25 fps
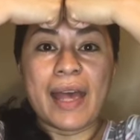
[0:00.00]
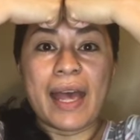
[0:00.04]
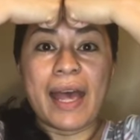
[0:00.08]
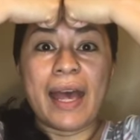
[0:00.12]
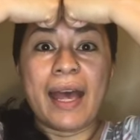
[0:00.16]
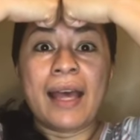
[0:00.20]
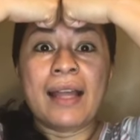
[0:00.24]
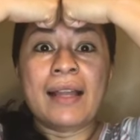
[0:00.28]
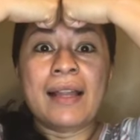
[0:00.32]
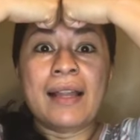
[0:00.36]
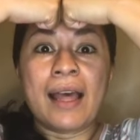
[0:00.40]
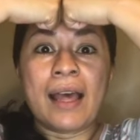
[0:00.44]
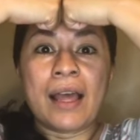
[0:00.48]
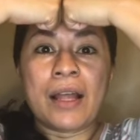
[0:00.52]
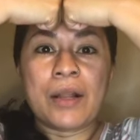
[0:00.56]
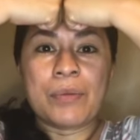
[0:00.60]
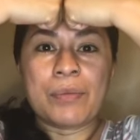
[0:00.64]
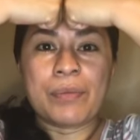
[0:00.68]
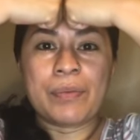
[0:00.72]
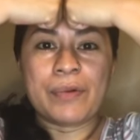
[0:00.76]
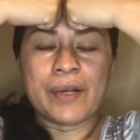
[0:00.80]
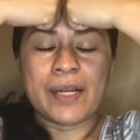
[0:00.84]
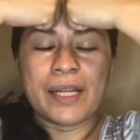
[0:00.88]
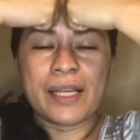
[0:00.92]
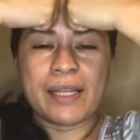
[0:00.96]
and then
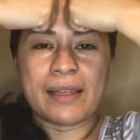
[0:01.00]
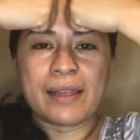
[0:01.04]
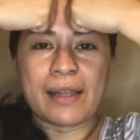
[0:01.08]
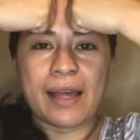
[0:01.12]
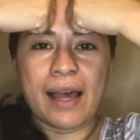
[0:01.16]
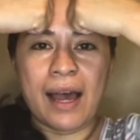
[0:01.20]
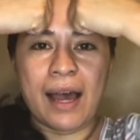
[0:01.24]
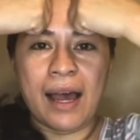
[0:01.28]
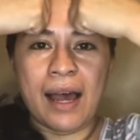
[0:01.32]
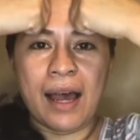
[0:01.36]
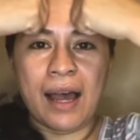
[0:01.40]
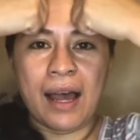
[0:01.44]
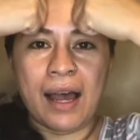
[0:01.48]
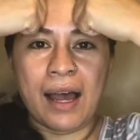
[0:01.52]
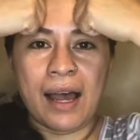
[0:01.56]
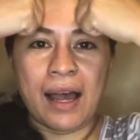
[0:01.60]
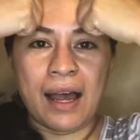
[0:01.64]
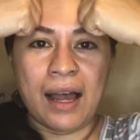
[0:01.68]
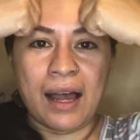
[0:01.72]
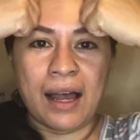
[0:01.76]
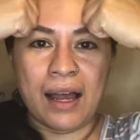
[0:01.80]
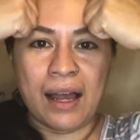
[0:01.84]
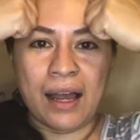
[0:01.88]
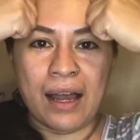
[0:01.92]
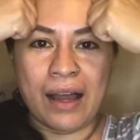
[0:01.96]
breathe
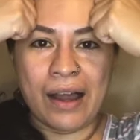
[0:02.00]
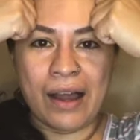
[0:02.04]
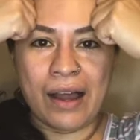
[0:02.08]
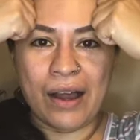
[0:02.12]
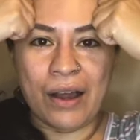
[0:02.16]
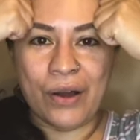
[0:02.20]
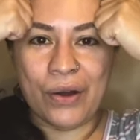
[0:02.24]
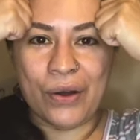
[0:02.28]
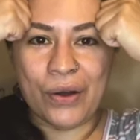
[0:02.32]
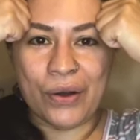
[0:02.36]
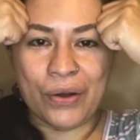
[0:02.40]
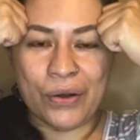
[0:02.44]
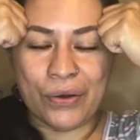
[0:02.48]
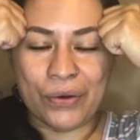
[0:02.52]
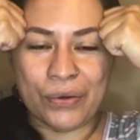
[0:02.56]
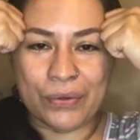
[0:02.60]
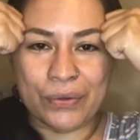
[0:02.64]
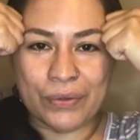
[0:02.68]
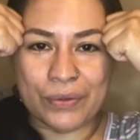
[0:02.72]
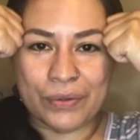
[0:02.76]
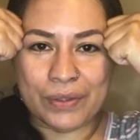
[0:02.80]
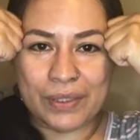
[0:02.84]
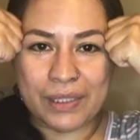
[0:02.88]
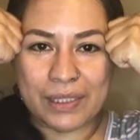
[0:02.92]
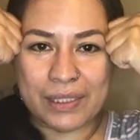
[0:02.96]
out.
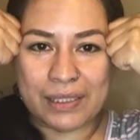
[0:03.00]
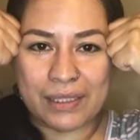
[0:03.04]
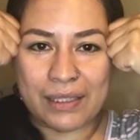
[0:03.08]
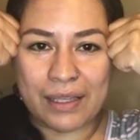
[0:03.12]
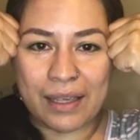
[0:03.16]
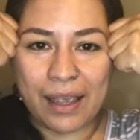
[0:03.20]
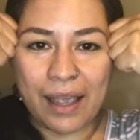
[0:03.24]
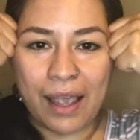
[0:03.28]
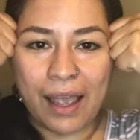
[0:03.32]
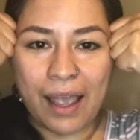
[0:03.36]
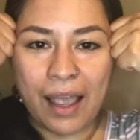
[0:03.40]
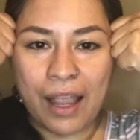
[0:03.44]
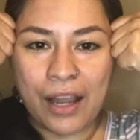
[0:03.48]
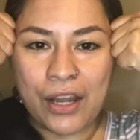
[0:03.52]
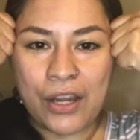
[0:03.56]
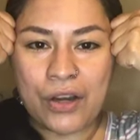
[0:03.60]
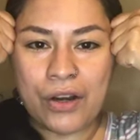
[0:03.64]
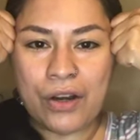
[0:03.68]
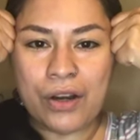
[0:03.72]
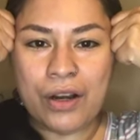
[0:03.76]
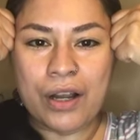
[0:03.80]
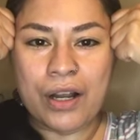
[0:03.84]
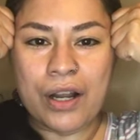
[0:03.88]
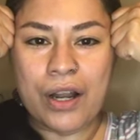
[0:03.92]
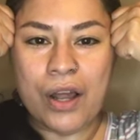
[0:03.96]
And you're
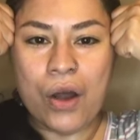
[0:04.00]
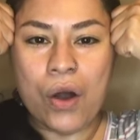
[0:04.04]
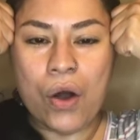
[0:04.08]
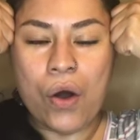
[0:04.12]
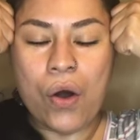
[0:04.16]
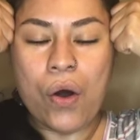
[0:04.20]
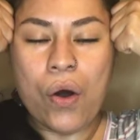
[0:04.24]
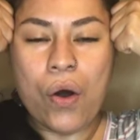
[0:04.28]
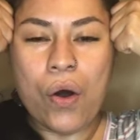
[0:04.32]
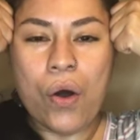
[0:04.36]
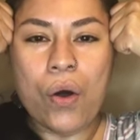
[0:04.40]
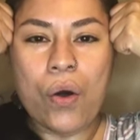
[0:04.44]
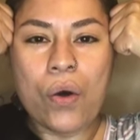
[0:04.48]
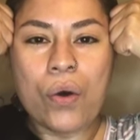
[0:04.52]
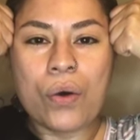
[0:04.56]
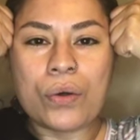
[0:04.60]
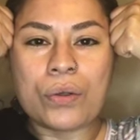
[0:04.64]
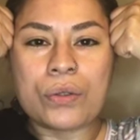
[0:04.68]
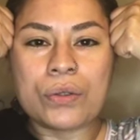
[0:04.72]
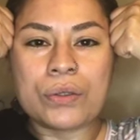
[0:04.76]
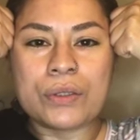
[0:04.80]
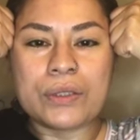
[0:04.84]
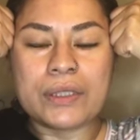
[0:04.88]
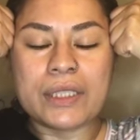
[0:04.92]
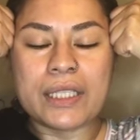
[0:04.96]
gonna
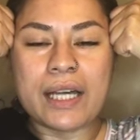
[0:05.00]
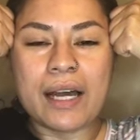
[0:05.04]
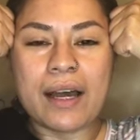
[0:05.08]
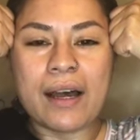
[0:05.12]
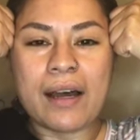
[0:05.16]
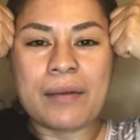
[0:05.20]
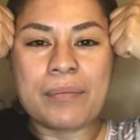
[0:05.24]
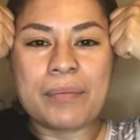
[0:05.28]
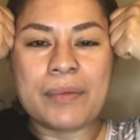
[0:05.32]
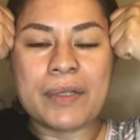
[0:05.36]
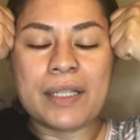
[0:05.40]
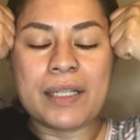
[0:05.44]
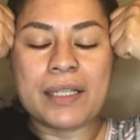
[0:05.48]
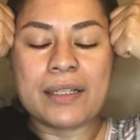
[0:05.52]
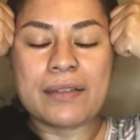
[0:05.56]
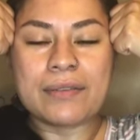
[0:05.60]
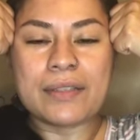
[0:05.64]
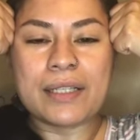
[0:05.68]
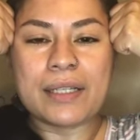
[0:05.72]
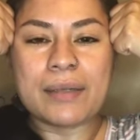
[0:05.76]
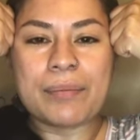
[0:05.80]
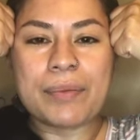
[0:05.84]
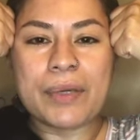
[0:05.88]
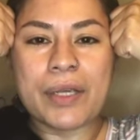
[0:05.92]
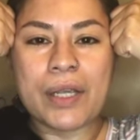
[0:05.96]
hold up and lift
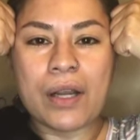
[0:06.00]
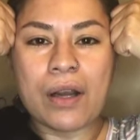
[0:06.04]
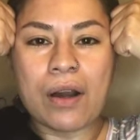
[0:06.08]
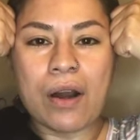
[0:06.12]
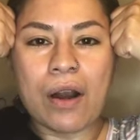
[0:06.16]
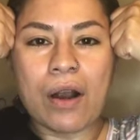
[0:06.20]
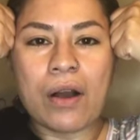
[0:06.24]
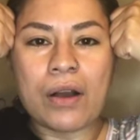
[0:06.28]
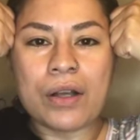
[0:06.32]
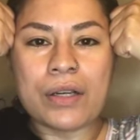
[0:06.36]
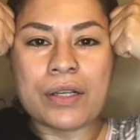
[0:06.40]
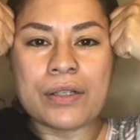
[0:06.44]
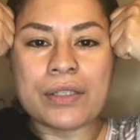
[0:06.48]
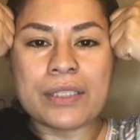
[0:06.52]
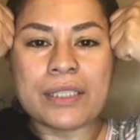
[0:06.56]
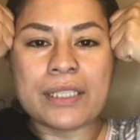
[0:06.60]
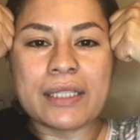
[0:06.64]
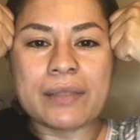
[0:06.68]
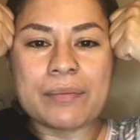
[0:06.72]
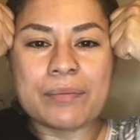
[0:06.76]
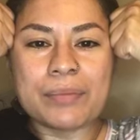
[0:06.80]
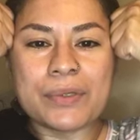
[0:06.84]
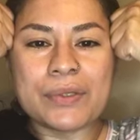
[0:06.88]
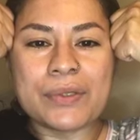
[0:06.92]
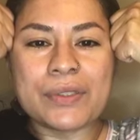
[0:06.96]
up here on your
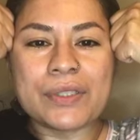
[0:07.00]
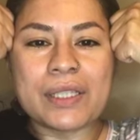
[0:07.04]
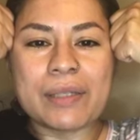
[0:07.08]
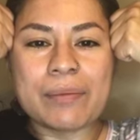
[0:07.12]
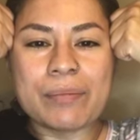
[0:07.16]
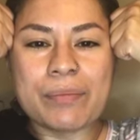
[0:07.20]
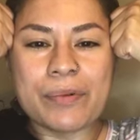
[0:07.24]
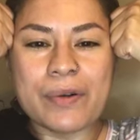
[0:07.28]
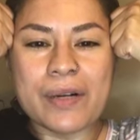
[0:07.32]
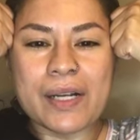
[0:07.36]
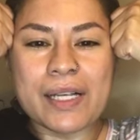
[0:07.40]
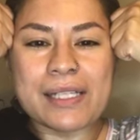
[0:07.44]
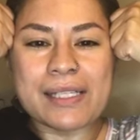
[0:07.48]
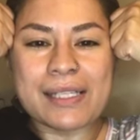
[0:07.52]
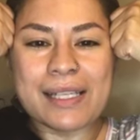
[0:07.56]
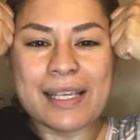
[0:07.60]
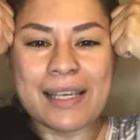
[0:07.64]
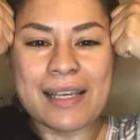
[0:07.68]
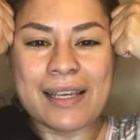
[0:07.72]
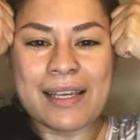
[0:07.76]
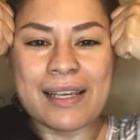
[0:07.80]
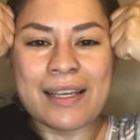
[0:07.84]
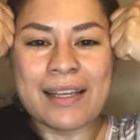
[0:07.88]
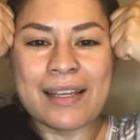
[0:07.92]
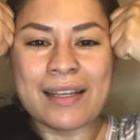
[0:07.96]
temples and press
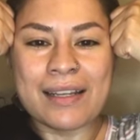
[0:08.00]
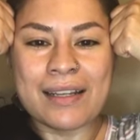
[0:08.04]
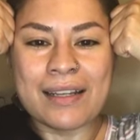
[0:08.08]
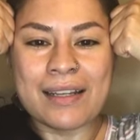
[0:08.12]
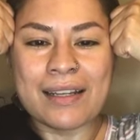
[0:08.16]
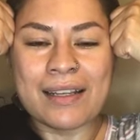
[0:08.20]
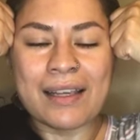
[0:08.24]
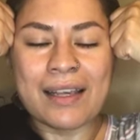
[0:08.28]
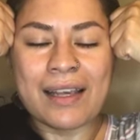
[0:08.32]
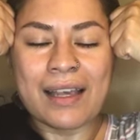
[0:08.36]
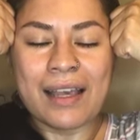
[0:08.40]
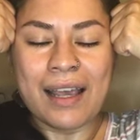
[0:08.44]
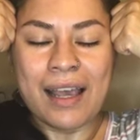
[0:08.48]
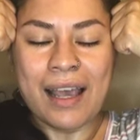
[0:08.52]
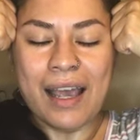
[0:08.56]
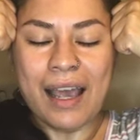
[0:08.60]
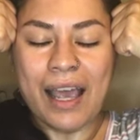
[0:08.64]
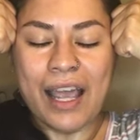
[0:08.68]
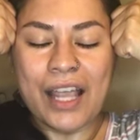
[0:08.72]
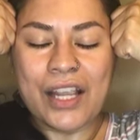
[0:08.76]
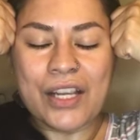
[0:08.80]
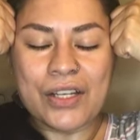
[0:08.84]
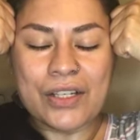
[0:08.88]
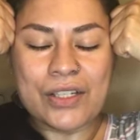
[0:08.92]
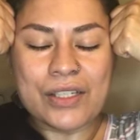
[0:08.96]
in.
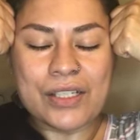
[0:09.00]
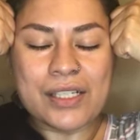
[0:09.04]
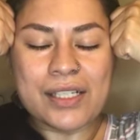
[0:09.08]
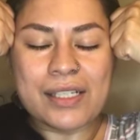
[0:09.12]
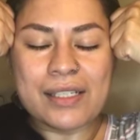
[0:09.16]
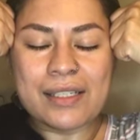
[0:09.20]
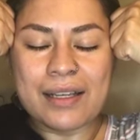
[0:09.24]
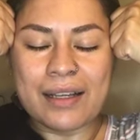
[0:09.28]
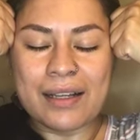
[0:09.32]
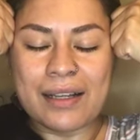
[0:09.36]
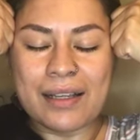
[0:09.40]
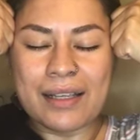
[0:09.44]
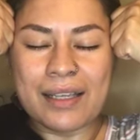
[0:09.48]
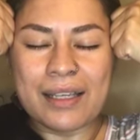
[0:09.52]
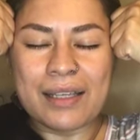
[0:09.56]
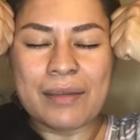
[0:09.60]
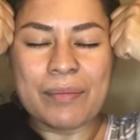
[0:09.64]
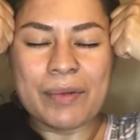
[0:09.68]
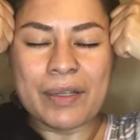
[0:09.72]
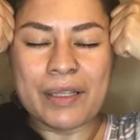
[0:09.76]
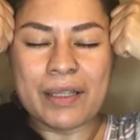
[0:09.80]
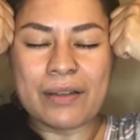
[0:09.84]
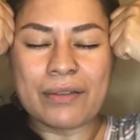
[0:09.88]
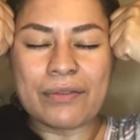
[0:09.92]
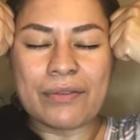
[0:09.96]
And you're just gonna keep
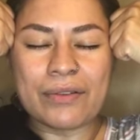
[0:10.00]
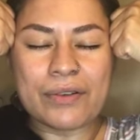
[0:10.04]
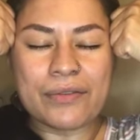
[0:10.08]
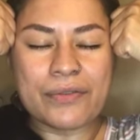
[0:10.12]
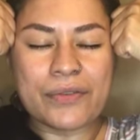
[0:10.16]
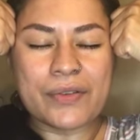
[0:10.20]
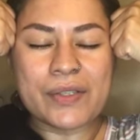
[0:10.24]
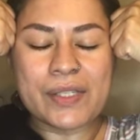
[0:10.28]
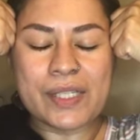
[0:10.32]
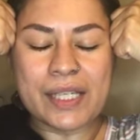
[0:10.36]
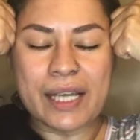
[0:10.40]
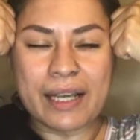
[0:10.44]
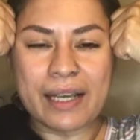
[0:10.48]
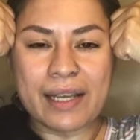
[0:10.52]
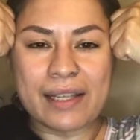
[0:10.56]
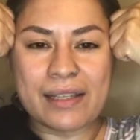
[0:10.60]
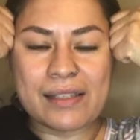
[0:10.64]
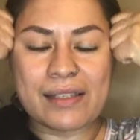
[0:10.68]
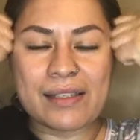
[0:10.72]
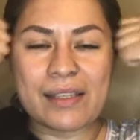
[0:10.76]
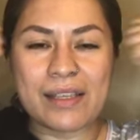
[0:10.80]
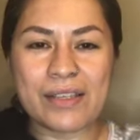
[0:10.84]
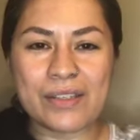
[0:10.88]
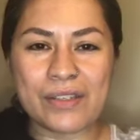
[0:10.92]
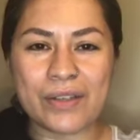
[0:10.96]
it there for a few
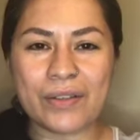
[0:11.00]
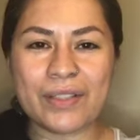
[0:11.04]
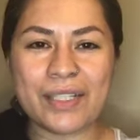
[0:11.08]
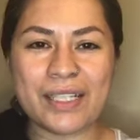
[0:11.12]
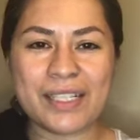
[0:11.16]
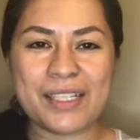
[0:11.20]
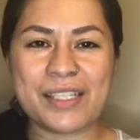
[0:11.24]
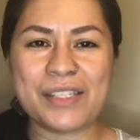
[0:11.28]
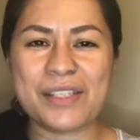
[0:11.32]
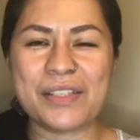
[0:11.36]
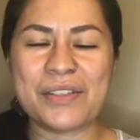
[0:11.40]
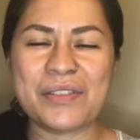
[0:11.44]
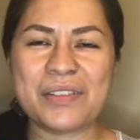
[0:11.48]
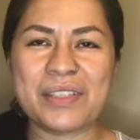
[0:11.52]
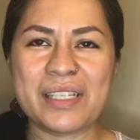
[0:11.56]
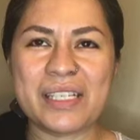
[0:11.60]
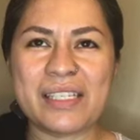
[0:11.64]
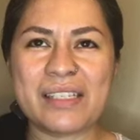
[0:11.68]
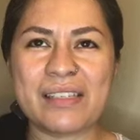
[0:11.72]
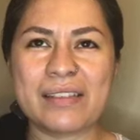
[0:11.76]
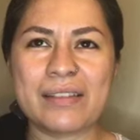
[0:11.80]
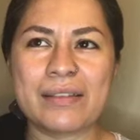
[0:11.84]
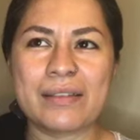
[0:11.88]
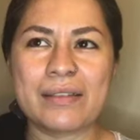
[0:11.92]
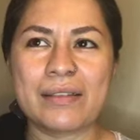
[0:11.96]
seconds. So let's do
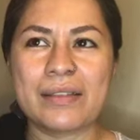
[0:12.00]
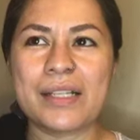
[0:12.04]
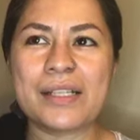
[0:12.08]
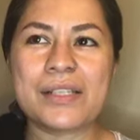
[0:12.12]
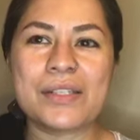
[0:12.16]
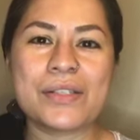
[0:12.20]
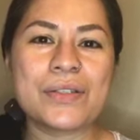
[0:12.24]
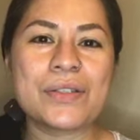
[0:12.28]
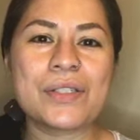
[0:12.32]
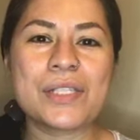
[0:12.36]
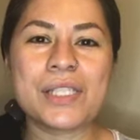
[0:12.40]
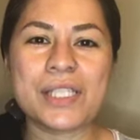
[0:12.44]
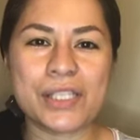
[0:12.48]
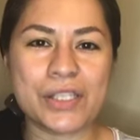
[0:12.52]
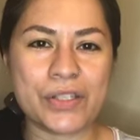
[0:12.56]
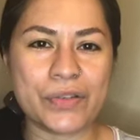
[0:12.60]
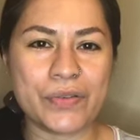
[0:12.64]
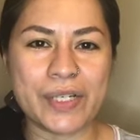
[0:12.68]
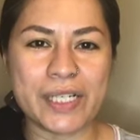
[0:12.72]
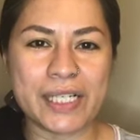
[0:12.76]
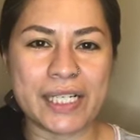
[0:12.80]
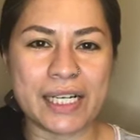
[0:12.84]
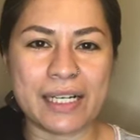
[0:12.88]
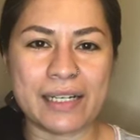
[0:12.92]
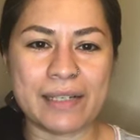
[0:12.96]
this
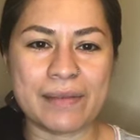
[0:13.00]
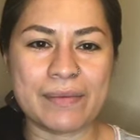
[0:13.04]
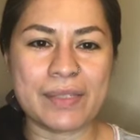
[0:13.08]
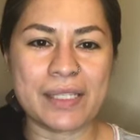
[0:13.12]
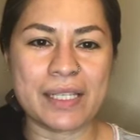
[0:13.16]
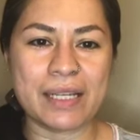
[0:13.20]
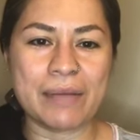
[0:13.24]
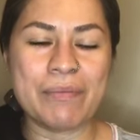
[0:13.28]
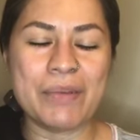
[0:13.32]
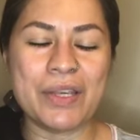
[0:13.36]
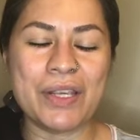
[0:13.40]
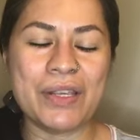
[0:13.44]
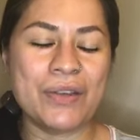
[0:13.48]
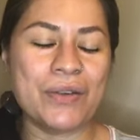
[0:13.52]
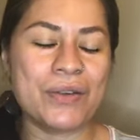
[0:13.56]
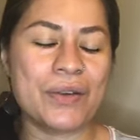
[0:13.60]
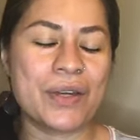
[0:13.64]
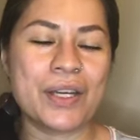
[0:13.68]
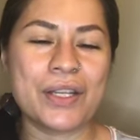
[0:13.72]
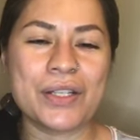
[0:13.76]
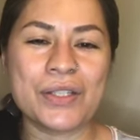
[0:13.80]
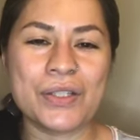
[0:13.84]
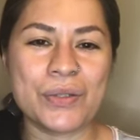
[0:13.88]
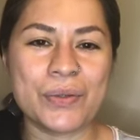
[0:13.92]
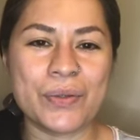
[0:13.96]
3 times. I mean, you
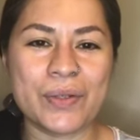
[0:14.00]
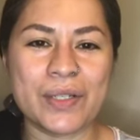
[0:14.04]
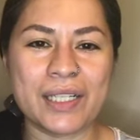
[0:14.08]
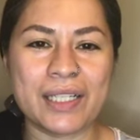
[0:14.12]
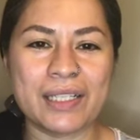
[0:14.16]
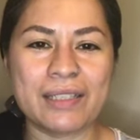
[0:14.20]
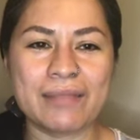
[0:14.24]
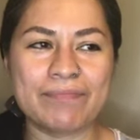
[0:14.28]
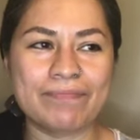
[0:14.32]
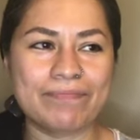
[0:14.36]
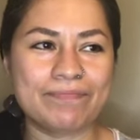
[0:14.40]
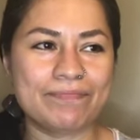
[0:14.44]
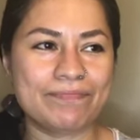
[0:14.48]
can do it